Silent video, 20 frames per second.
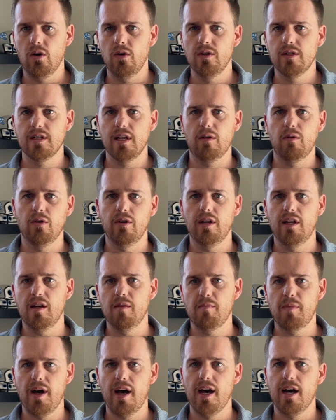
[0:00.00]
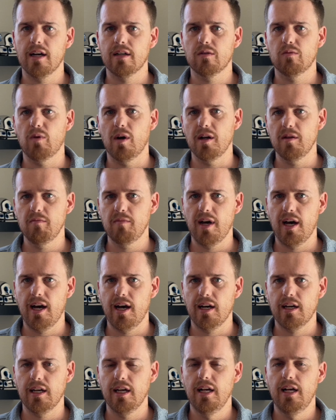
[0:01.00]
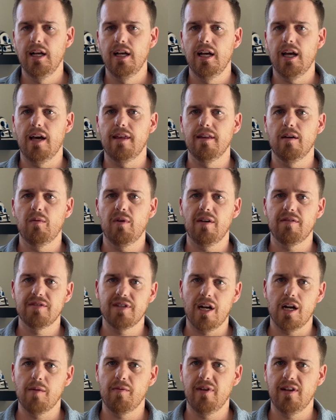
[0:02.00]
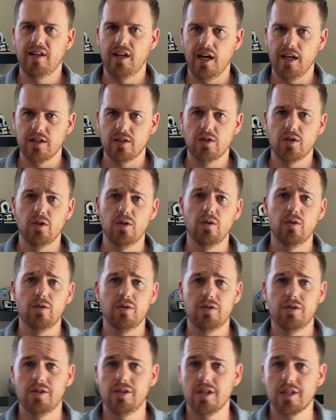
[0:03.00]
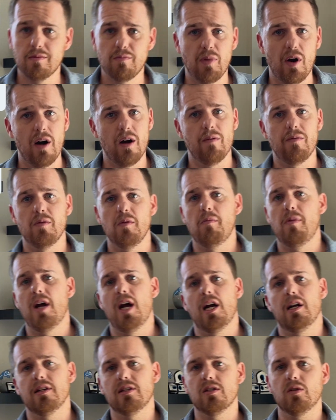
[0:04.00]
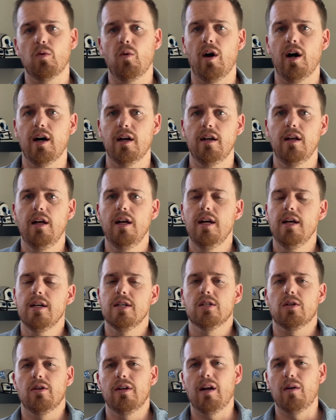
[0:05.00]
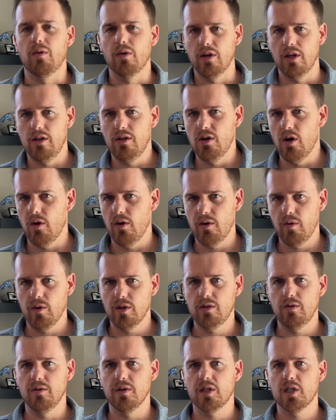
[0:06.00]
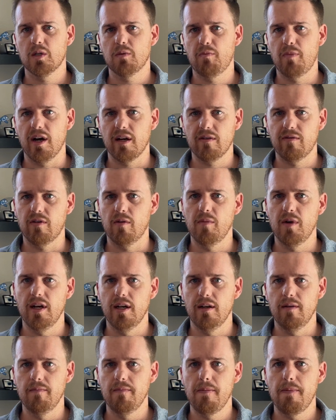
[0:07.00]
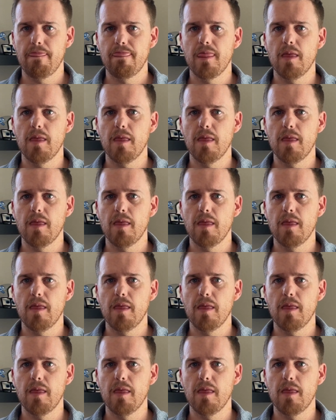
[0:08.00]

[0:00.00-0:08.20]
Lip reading: He's not really an impact running back. And then we have Zonovan Knight, too, who just brought up from the practice squad. So you're not really knowing what to expect from him.